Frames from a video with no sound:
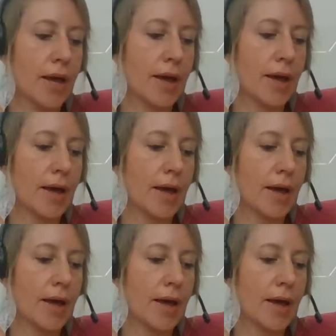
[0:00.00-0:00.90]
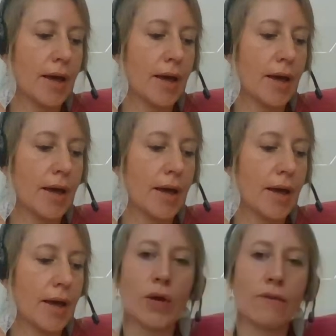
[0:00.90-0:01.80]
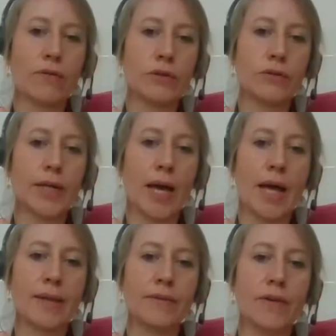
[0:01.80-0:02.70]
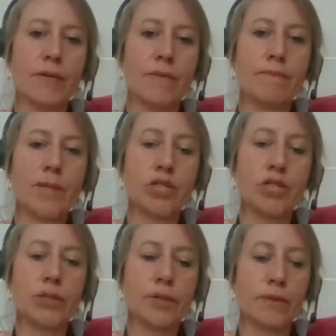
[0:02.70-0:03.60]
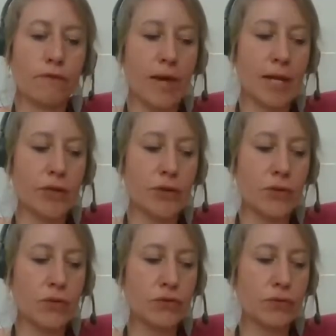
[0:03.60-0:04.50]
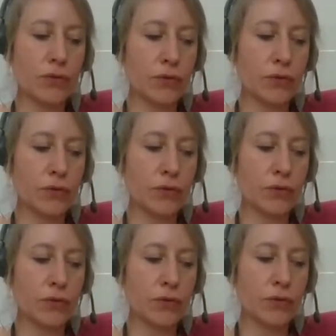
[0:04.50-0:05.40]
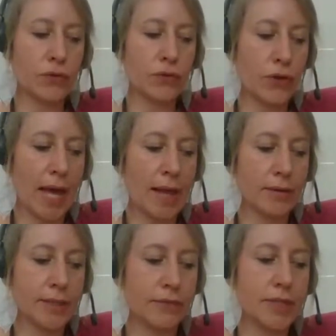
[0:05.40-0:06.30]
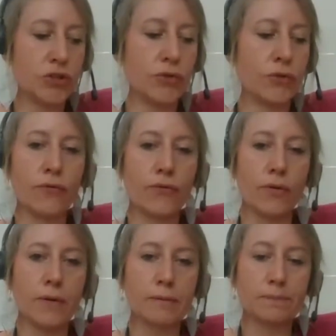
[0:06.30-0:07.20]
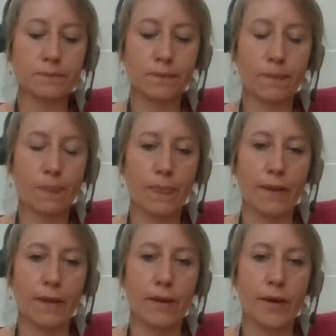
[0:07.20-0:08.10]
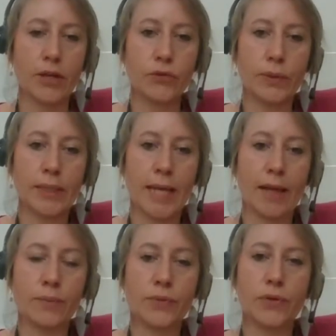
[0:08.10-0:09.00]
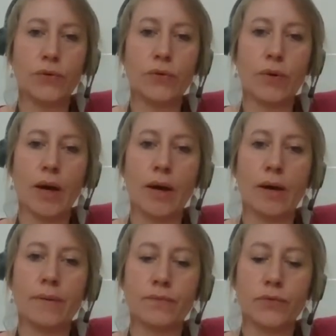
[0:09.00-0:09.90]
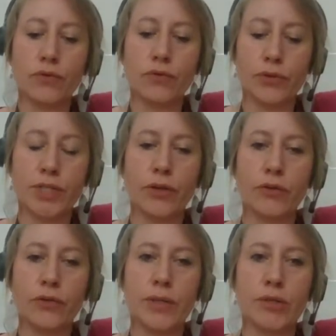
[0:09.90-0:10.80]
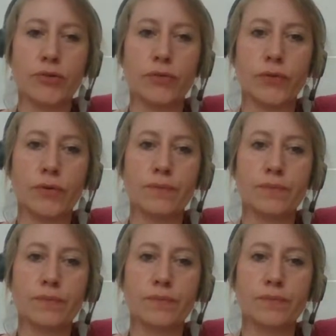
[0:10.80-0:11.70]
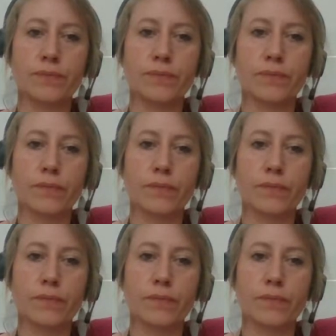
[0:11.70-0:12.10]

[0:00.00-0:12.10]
Make sure also you have a look at the mission values for the health services that you're applying for. It will help you supporting a good interview.